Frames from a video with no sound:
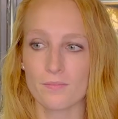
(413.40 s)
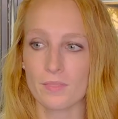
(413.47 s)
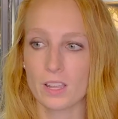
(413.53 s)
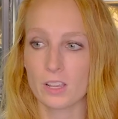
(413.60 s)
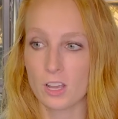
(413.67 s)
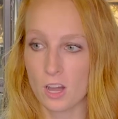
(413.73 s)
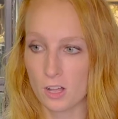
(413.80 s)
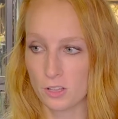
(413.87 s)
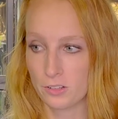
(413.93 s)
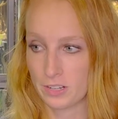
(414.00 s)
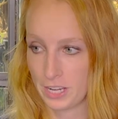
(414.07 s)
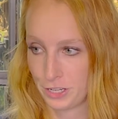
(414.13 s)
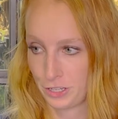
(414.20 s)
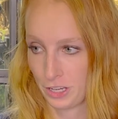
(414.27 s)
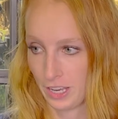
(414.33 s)

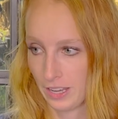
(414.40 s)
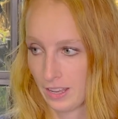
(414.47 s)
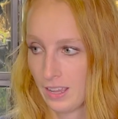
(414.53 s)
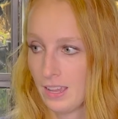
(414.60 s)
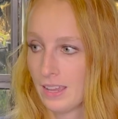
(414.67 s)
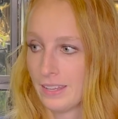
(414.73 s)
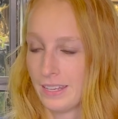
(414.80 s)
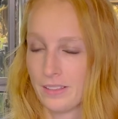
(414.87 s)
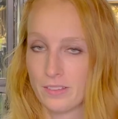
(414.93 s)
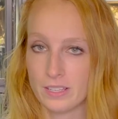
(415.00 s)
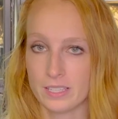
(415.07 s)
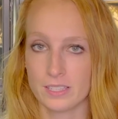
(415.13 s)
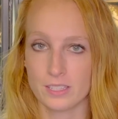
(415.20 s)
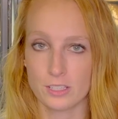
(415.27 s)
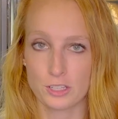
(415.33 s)
Coloration. Now this
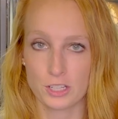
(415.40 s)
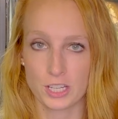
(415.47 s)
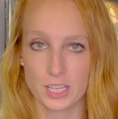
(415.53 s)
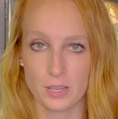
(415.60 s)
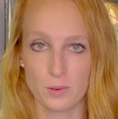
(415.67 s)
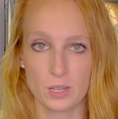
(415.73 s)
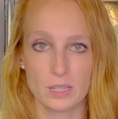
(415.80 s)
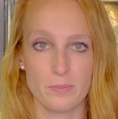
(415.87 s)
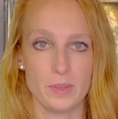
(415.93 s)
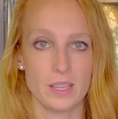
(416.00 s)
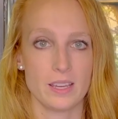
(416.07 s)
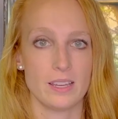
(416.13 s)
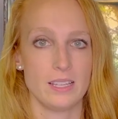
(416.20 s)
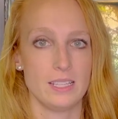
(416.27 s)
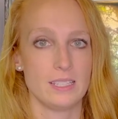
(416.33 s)
is a tricky one
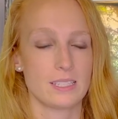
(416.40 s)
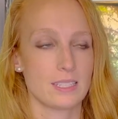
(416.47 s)
because